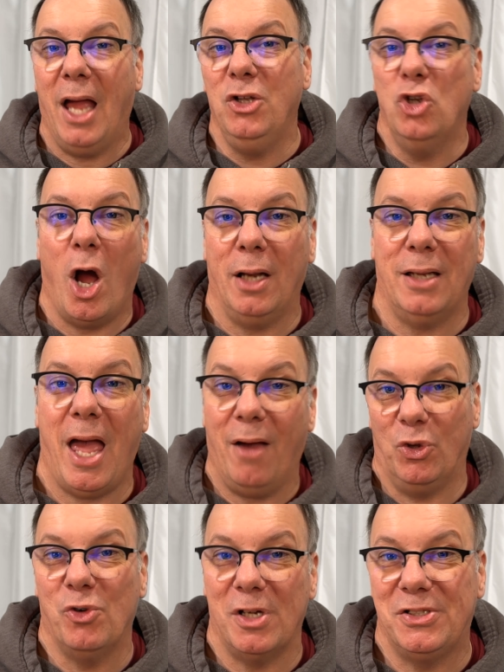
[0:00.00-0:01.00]
and not have
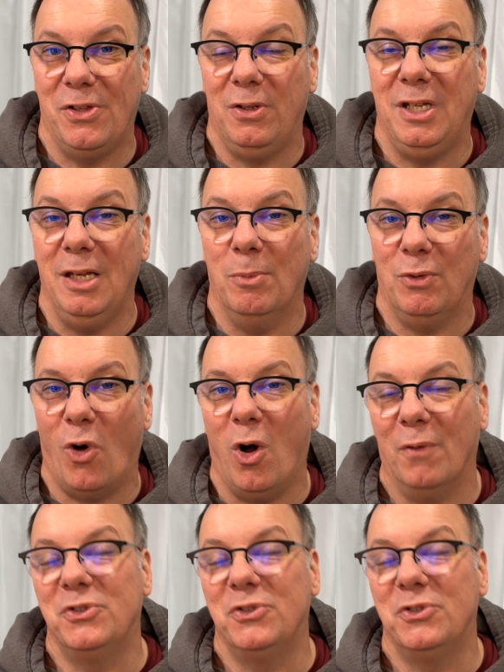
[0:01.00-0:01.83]
the rest of the team involved.